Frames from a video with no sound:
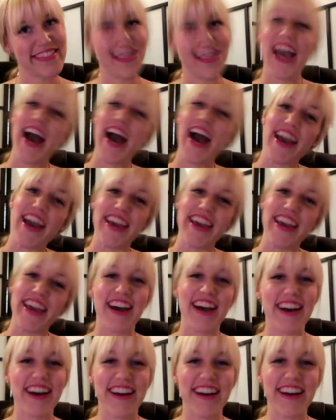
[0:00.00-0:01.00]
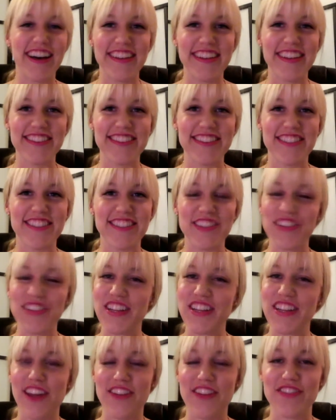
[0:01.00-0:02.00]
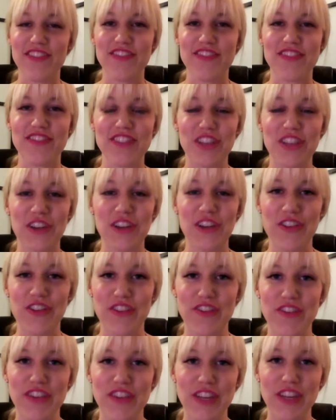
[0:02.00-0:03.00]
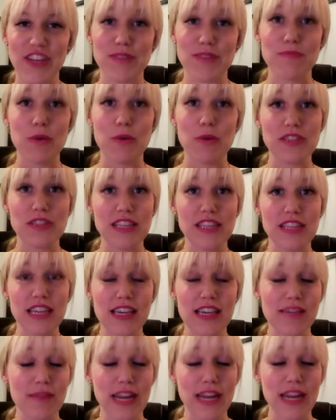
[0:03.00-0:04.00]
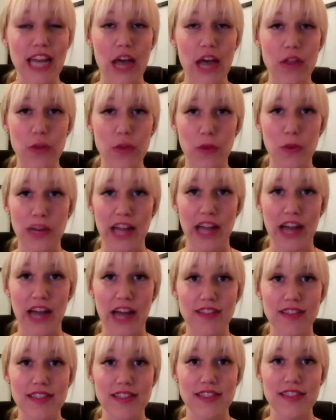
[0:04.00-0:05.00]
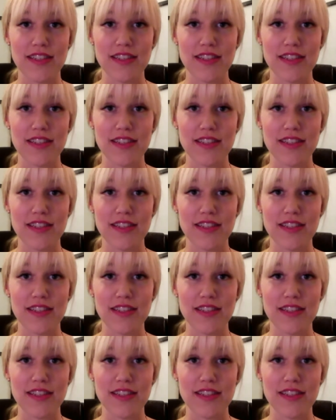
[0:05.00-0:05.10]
I do a lot of, fun videos. Mostly right now they're workouts.